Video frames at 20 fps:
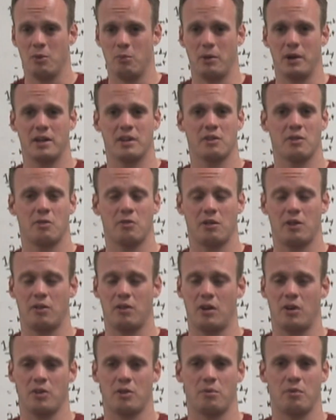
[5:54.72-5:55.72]
weight
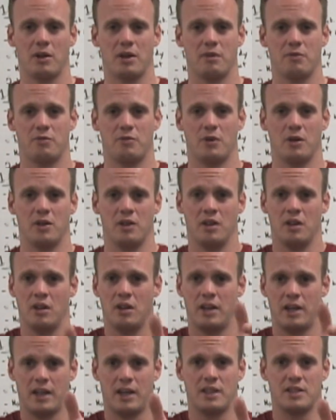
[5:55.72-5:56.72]
on the right foot,
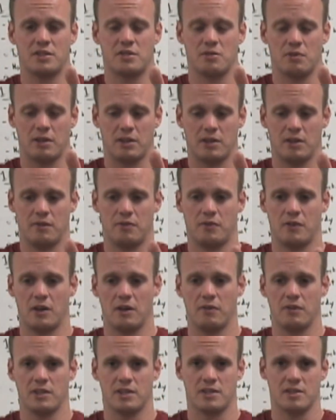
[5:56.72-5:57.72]
hands directly in
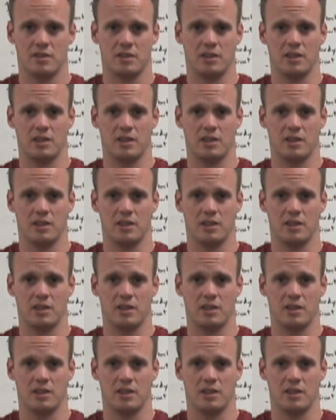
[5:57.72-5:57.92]
front of us,